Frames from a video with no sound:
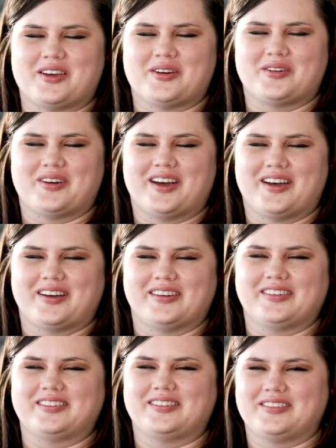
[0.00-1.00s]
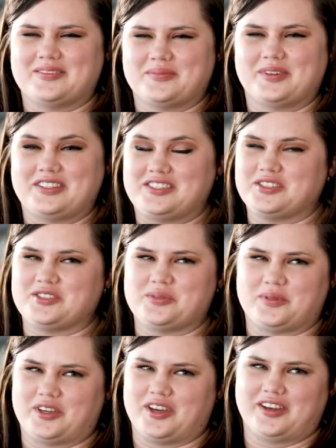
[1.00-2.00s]
So, but still
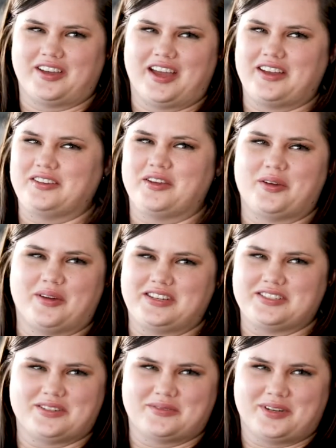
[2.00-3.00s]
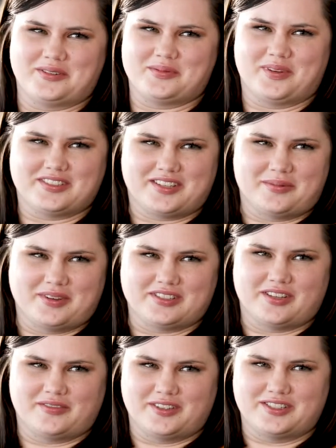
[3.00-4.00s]
super young, had no idea what I was about to get
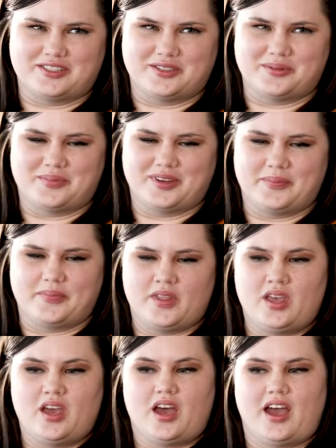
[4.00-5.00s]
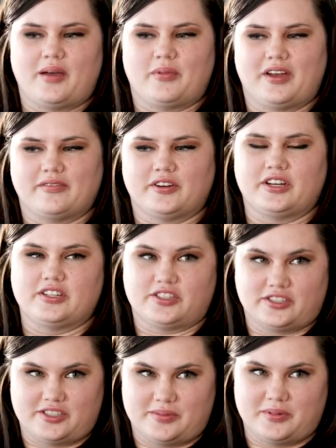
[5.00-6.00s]
myself into. But I applied for an
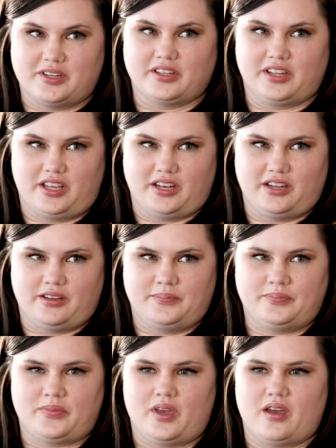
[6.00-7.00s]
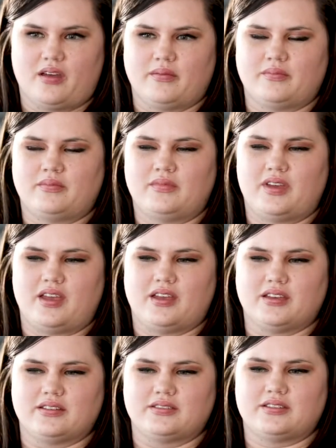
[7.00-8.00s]
internship in Atlanta
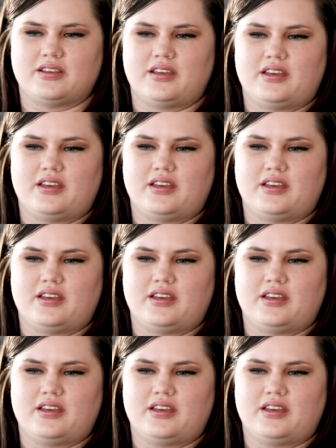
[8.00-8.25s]
and